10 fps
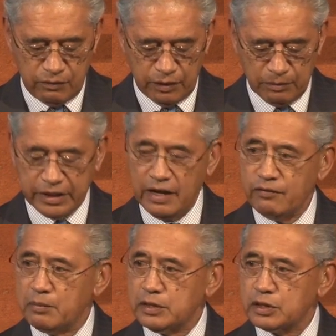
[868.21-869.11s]
From the
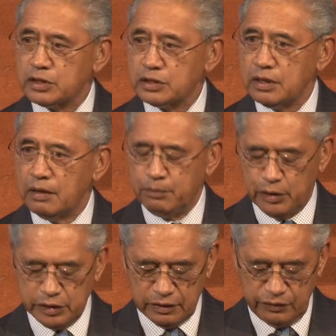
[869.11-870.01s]
government's
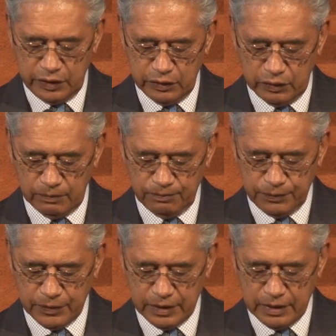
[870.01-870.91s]
point of view,
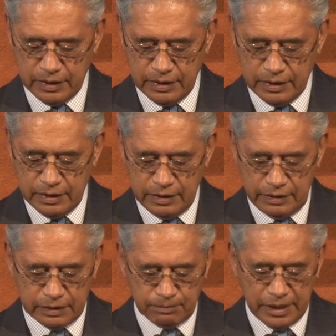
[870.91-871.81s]

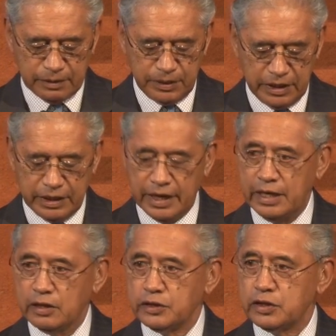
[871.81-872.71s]
that might be
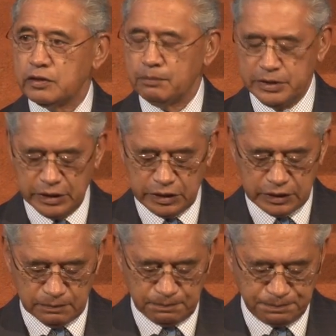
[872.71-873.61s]
a logical position.